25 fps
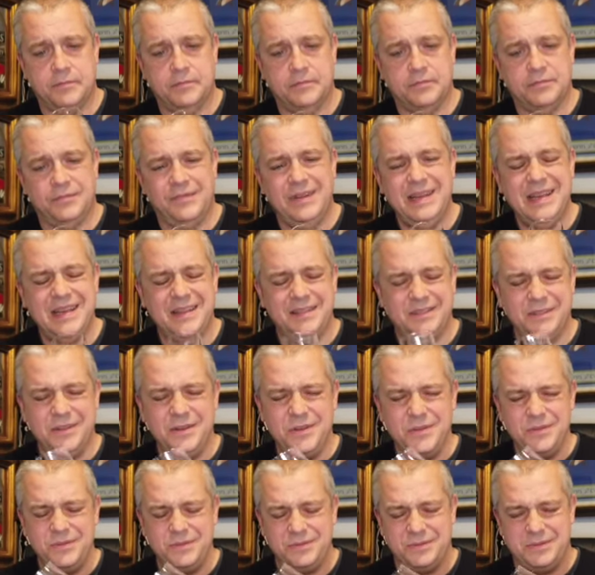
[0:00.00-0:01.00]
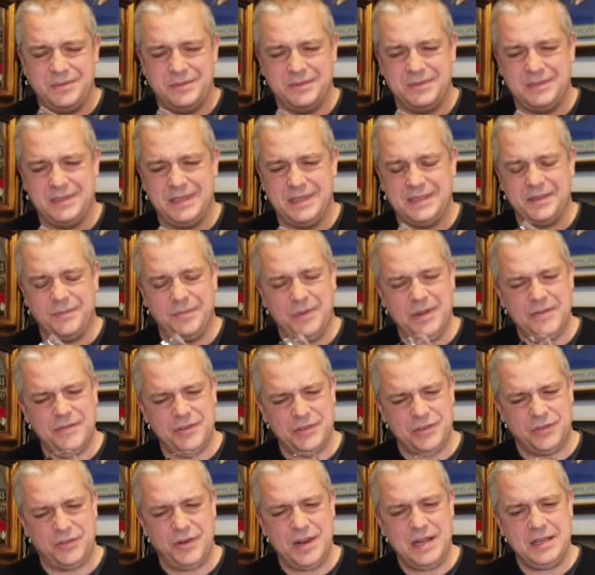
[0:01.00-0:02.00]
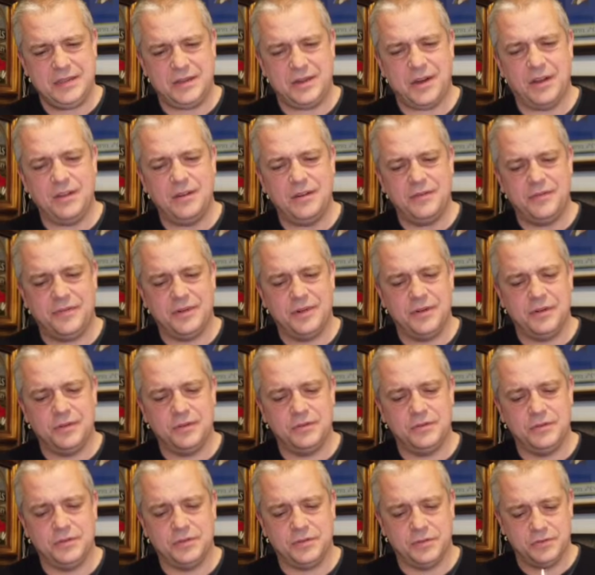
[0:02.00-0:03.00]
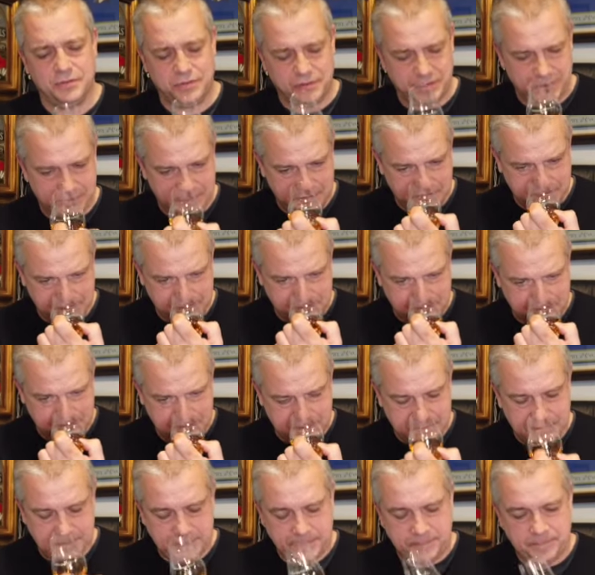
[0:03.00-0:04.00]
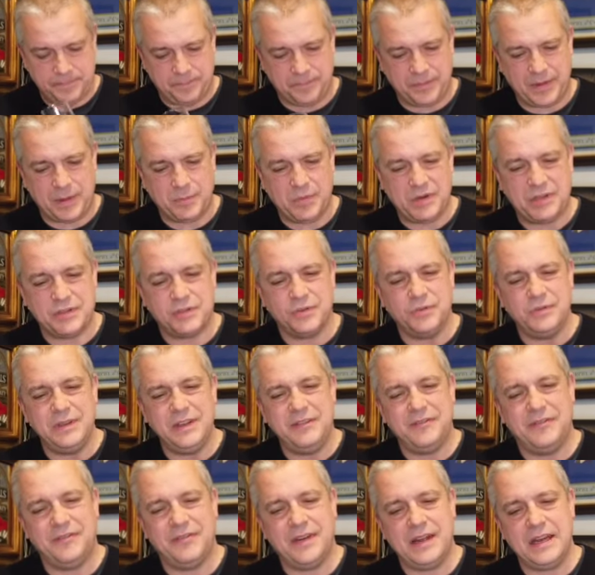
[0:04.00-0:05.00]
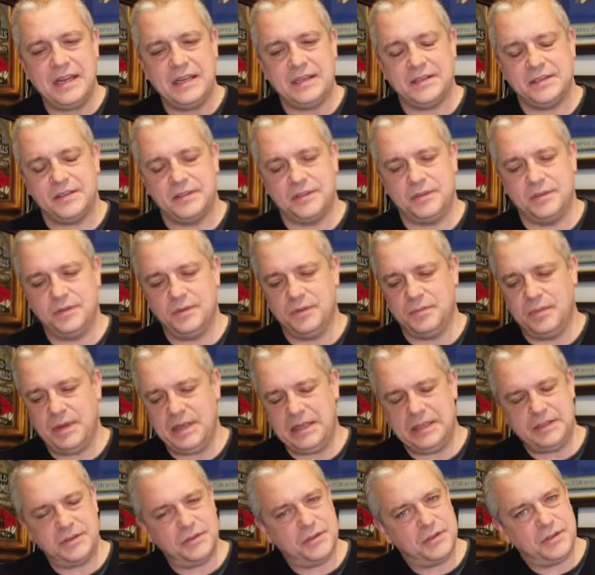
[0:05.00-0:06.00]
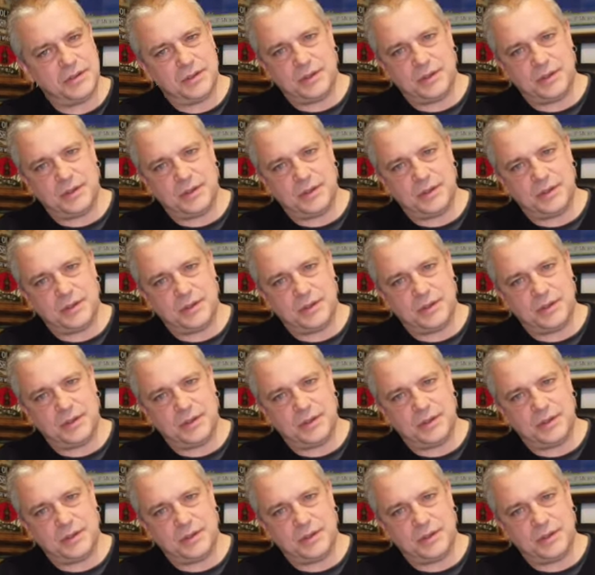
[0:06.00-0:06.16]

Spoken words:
Well, no, it's a bit of a strange colour for an Oloroso, but it's only finished, so it might just